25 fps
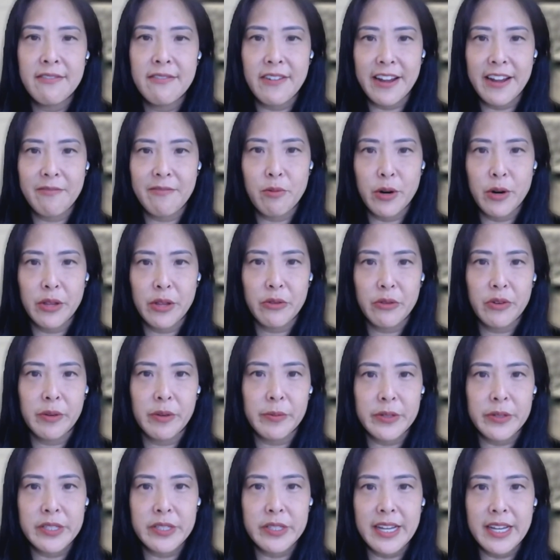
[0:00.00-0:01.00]

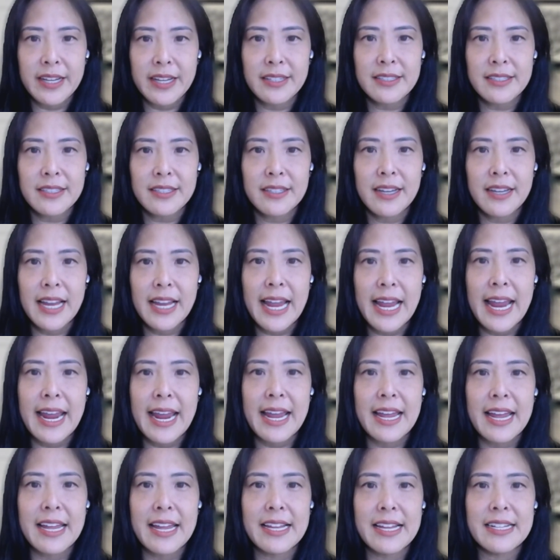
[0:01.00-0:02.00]
5.3%,
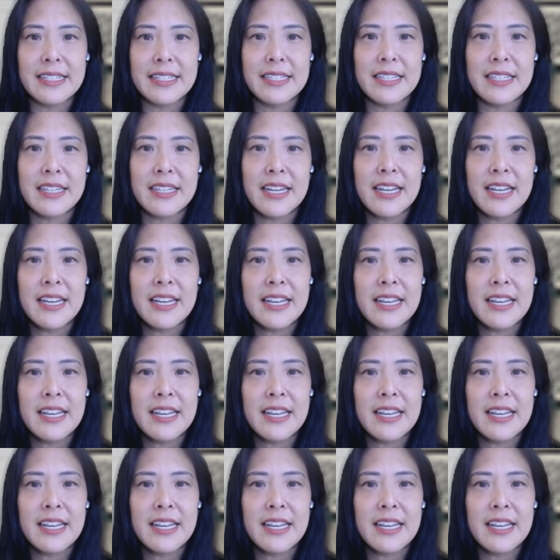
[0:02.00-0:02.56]
and